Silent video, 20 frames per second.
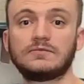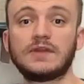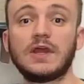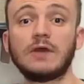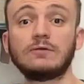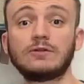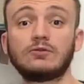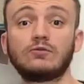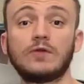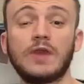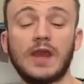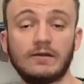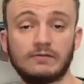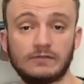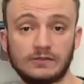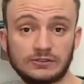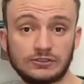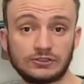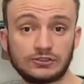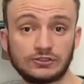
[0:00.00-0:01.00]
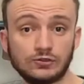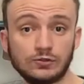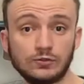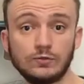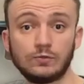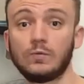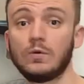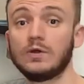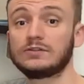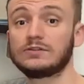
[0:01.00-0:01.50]
Now that we have understood
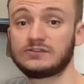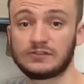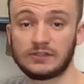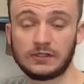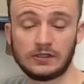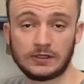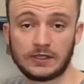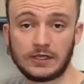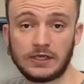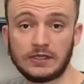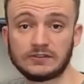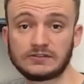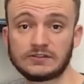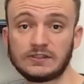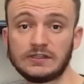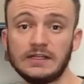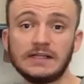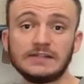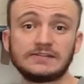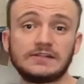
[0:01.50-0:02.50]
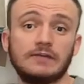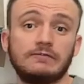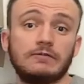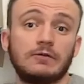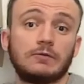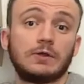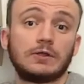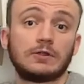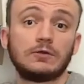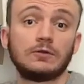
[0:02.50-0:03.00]
what silk is, let's have a
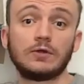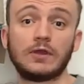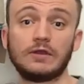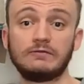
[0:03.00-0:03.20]
quick look at